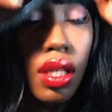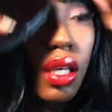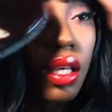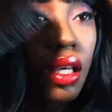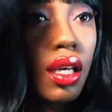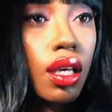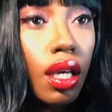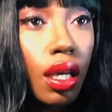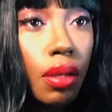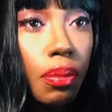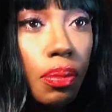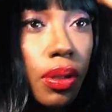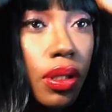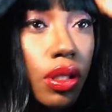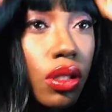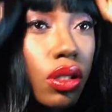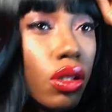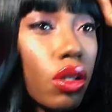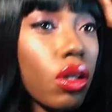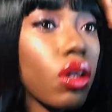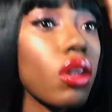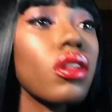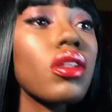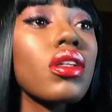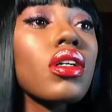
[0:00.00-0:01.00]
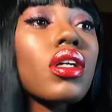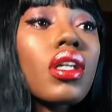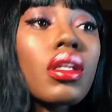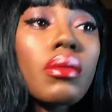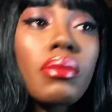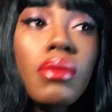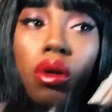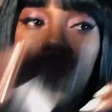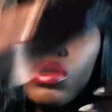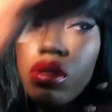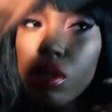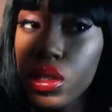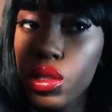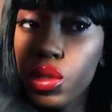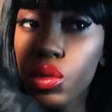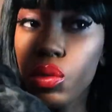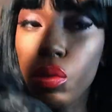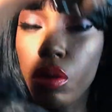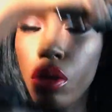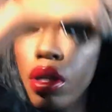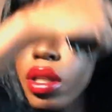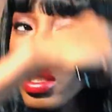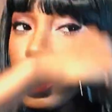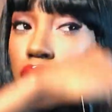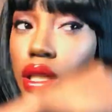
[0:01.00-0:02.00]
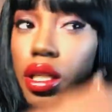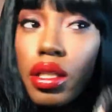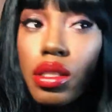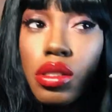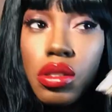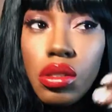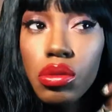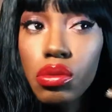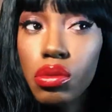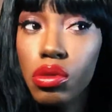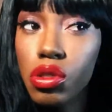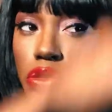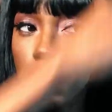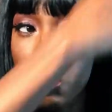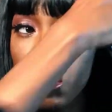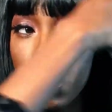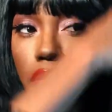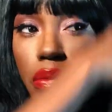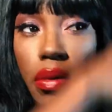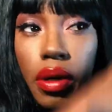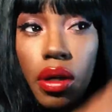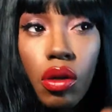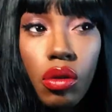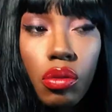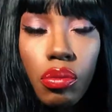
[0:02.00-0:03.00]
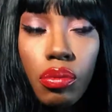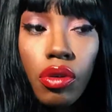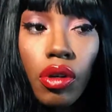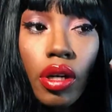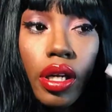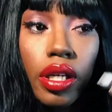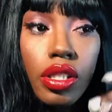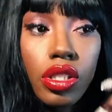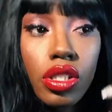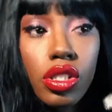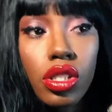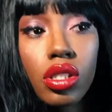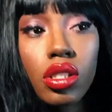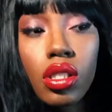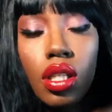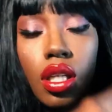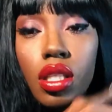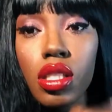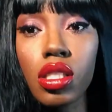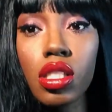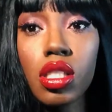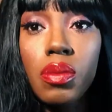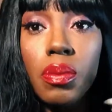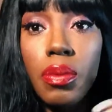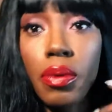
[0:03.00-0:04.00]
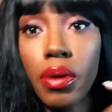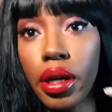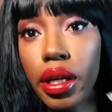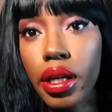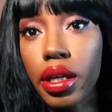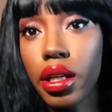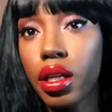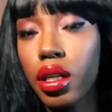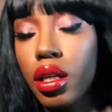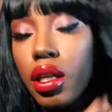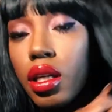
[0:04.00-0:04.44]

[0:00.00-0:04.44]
I pin curl it, and most of the work that I do is with my own brush and spray.